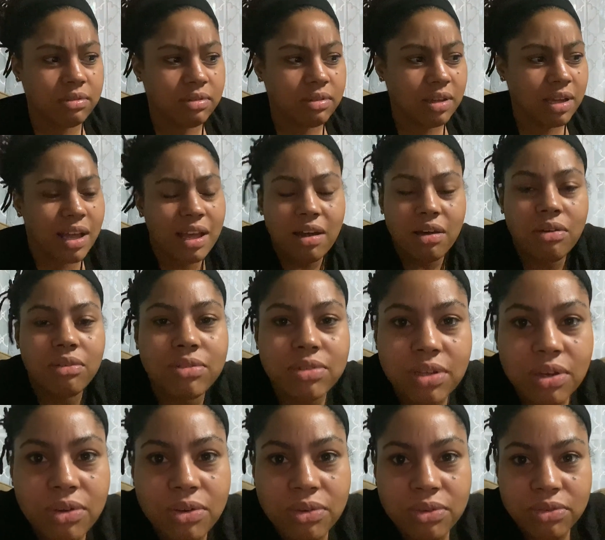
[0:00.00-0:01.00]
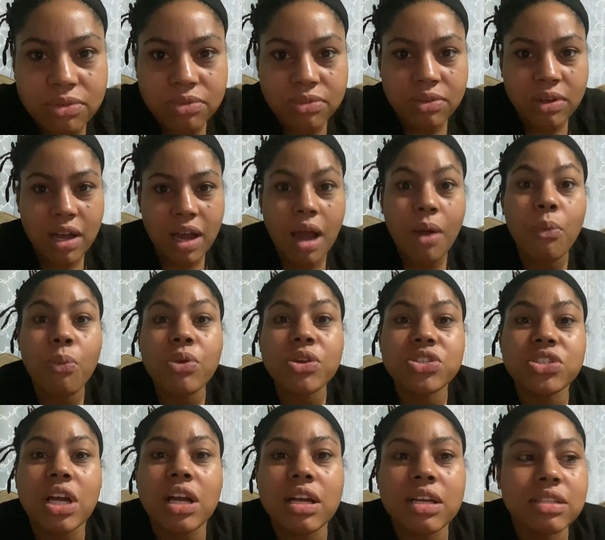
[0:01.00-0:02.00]
Hell no. I wish
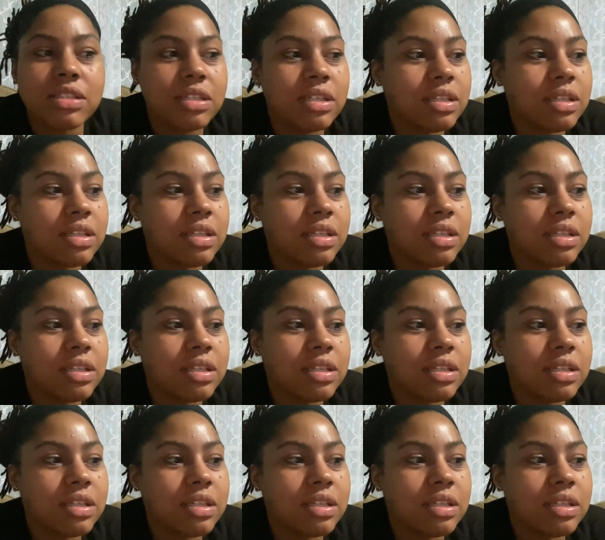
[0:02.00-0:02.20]
I could